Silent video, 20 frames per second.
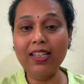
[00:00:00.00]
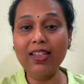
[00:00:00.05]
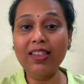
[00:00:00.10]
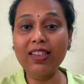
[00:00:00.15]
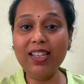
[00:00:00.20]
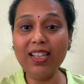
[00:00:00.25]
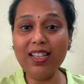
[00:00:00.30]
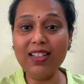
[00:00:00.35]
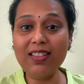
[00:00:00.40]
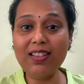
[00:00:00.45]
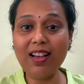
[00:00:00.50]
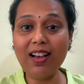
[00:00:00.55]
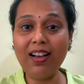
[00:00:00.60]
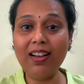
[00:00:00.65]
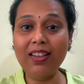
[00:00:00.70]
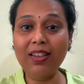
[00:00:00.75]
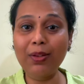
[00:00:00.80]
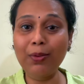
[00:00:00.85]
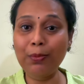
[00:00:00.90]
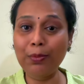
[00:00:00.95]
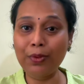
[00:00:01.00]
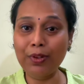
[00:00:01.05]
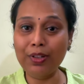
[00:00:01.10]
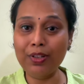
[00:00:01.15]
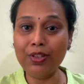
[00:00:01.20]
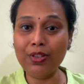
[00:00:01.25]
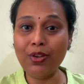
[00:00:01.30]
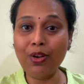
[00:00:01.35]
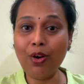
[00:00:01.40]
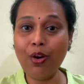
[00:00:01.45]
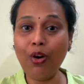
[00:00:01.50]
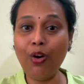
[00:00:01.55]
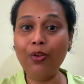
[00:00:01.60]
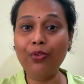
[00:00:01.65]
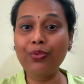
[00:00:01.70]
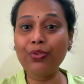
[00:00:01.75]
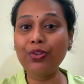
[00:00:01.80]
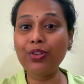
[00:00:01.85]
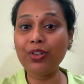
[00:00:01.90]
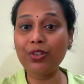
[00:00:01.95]
These are the words
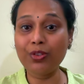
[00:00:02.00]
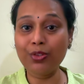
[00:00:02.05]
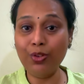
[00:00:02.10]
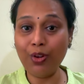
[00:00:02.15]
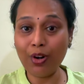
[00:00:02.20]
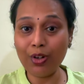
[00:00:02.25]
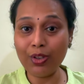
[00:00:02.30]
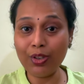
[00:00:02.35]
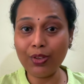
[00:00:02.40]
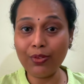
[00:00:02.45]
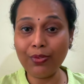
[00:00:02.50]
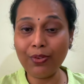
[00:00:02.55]
of Dr.